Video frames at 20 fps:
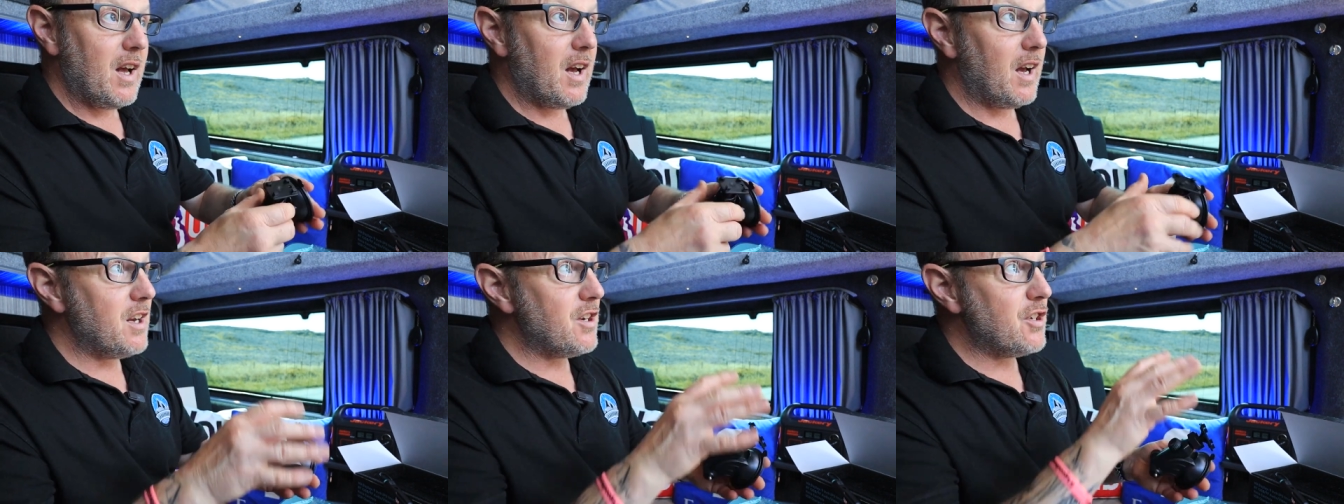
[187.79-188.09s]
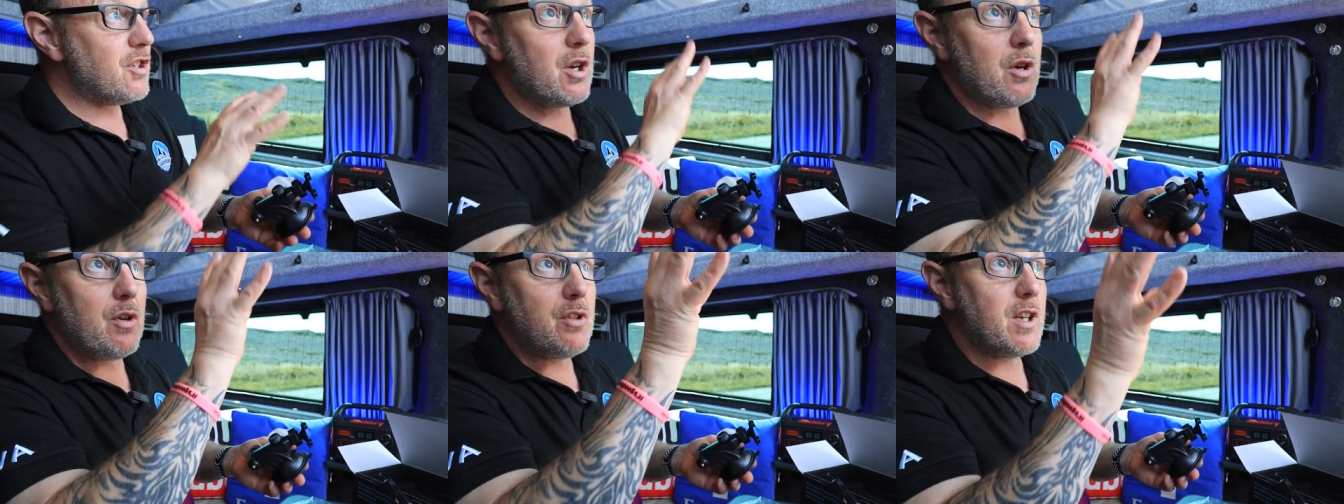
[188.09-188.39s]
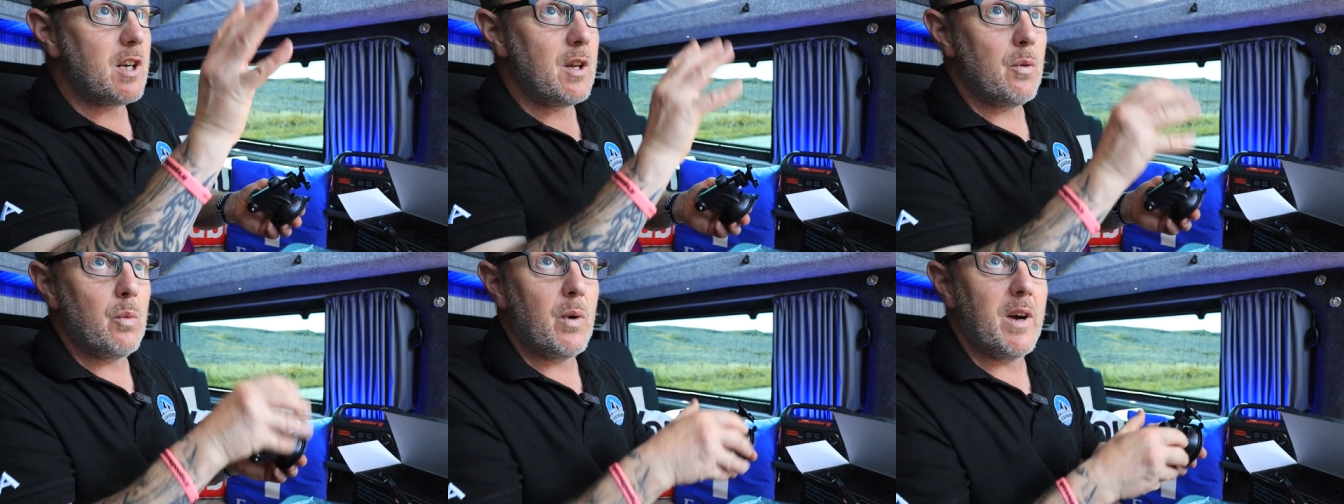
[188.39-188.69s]
And
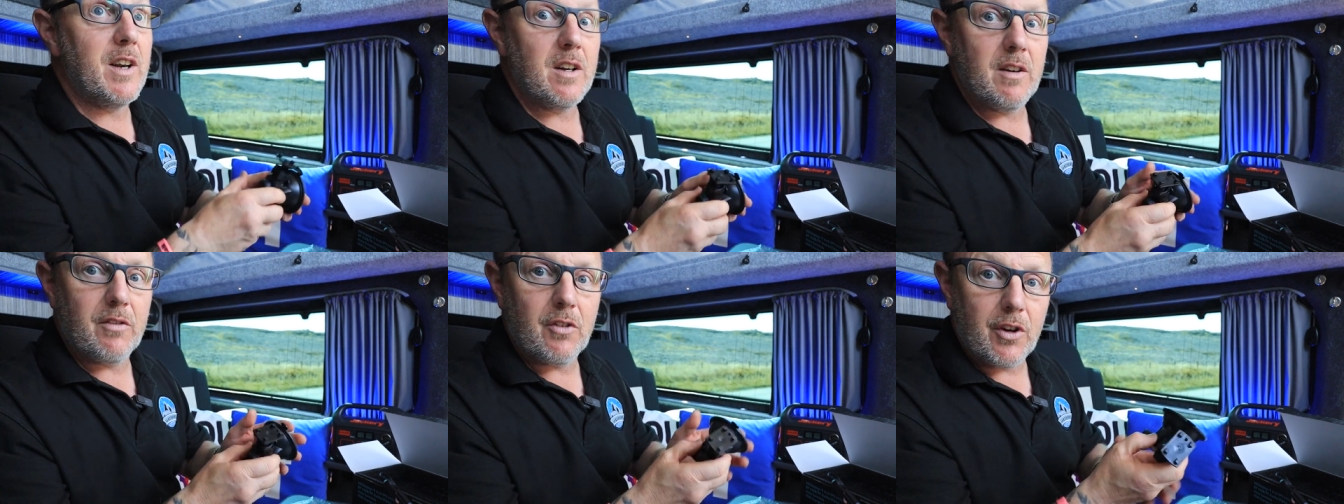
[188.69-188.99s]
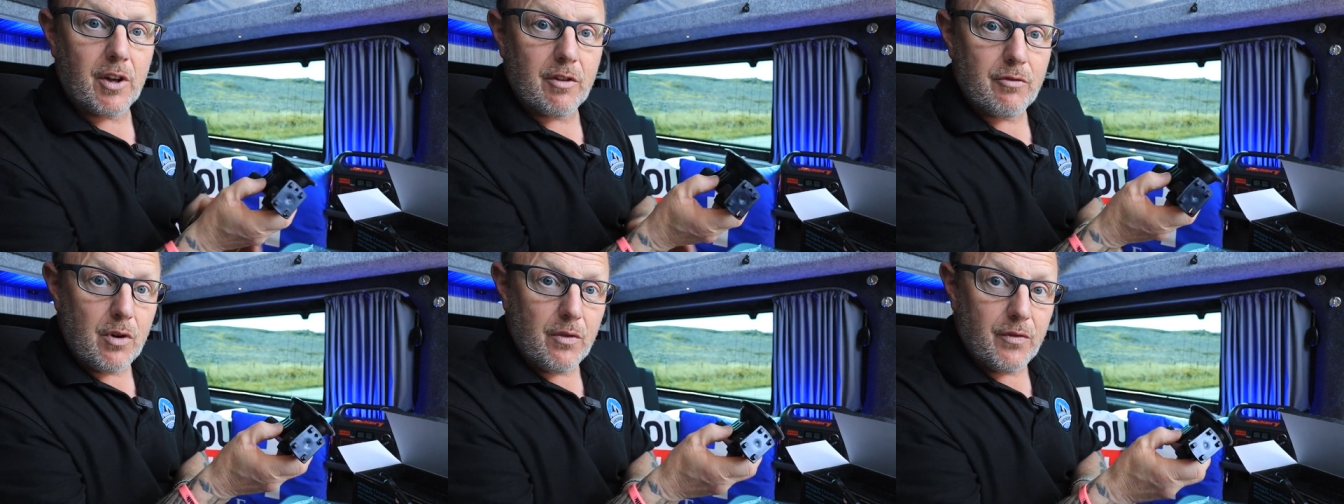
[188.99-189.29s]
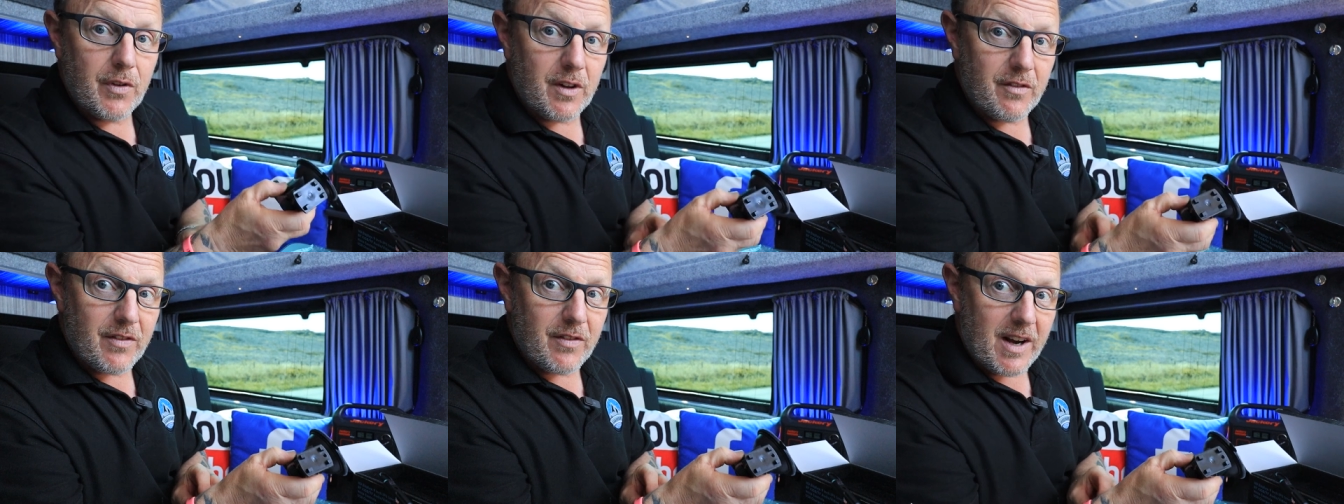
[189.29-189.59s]
excuse any wind, I've got the
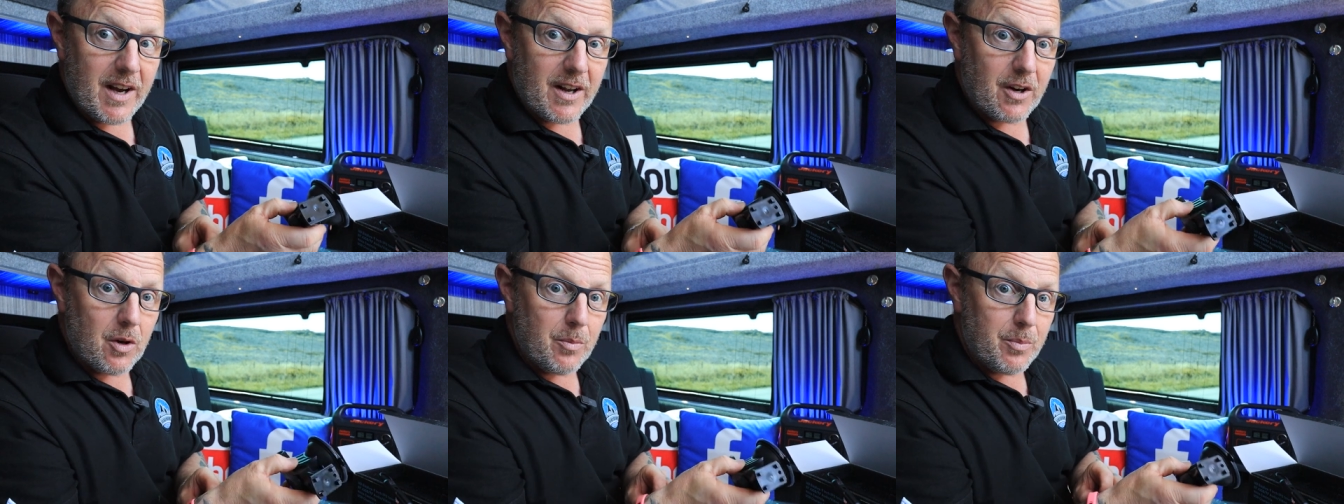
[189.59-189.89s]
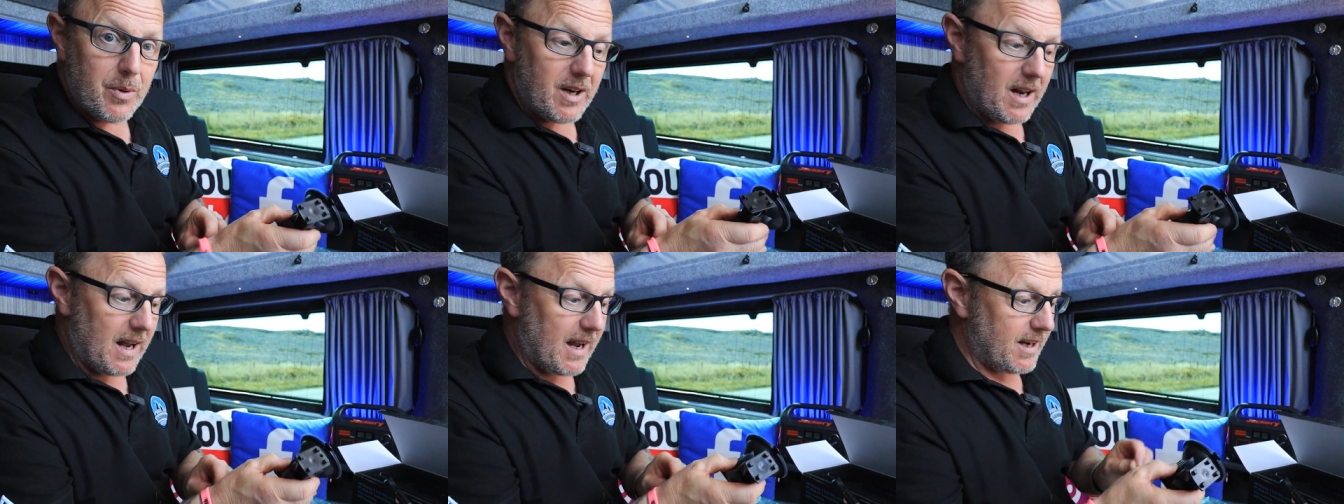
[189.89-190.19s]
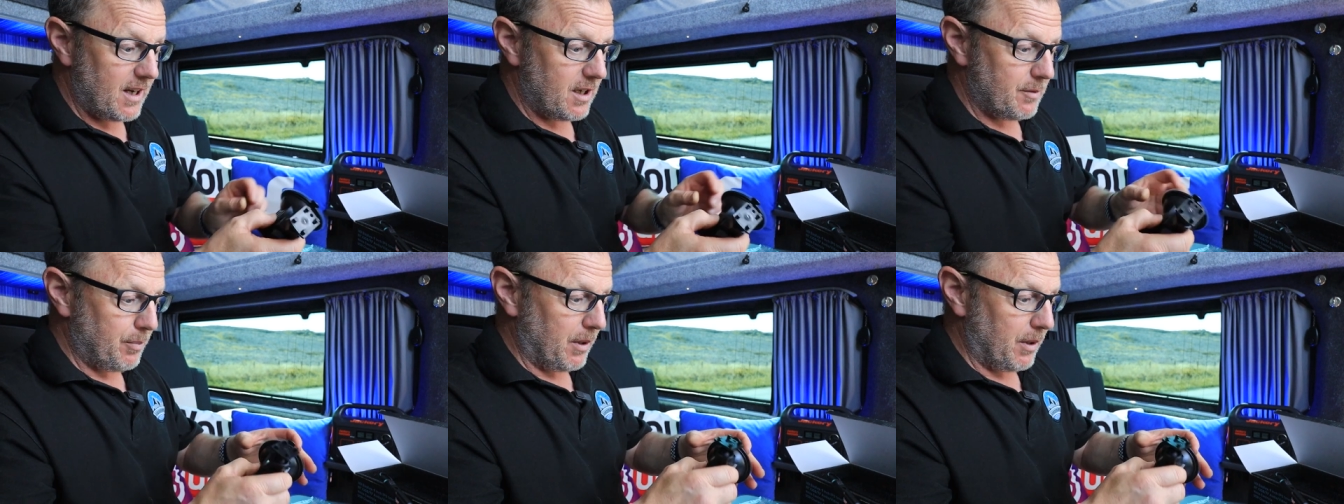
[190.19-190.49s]
roof of the van open
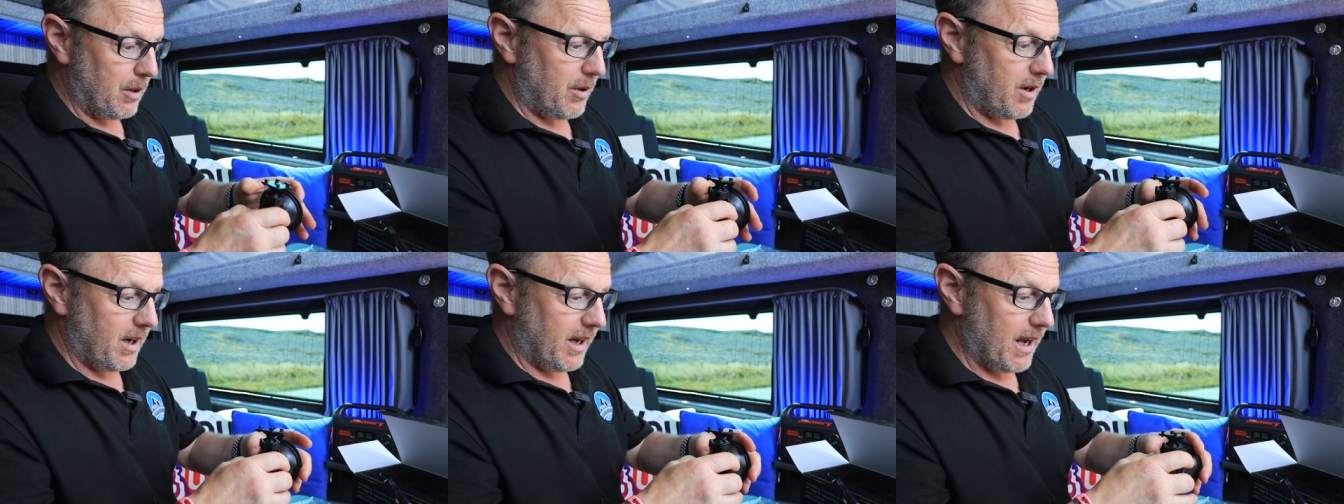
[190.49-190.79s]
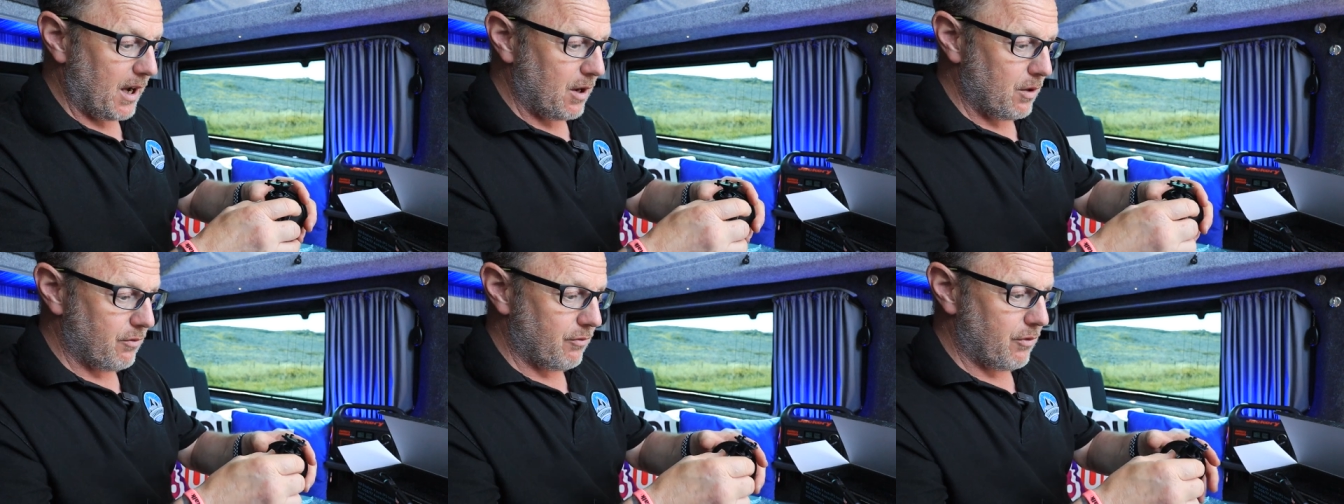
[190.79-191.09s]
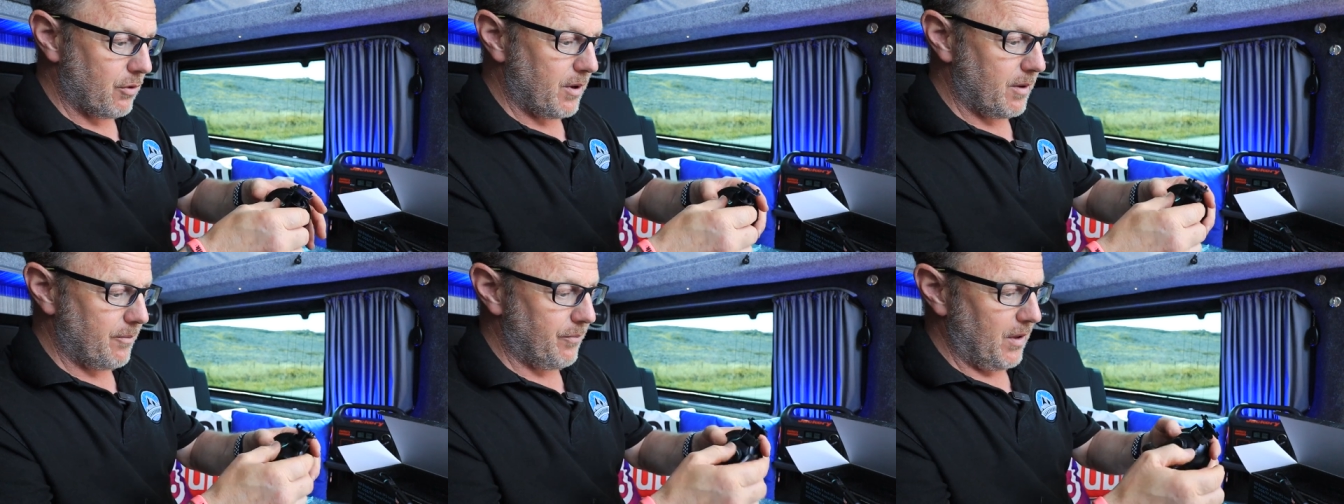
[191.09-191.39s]
and it's blowing a gale
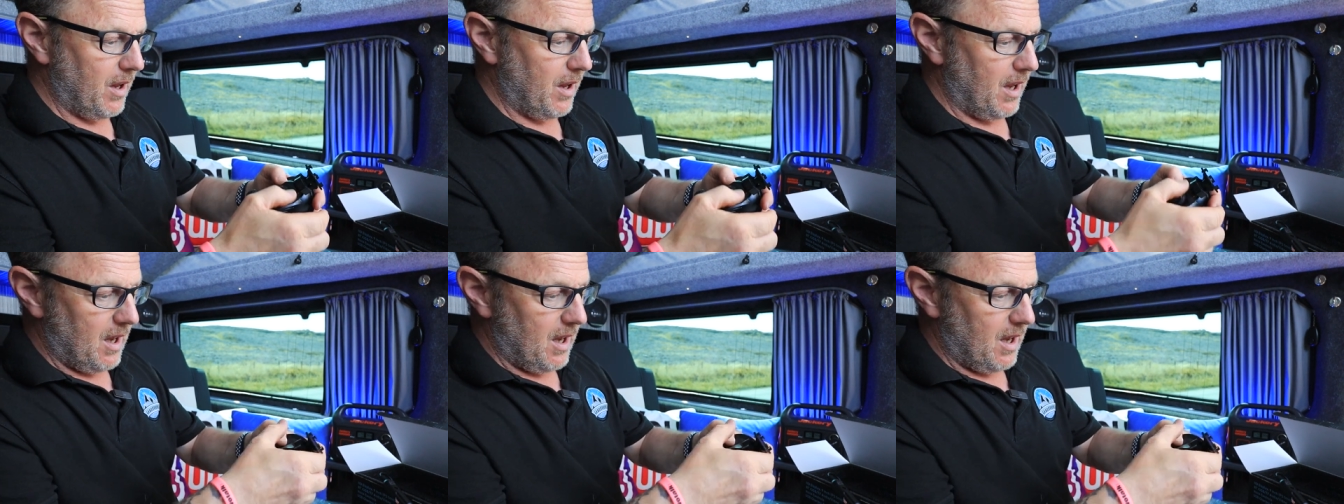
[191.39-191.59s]
through it.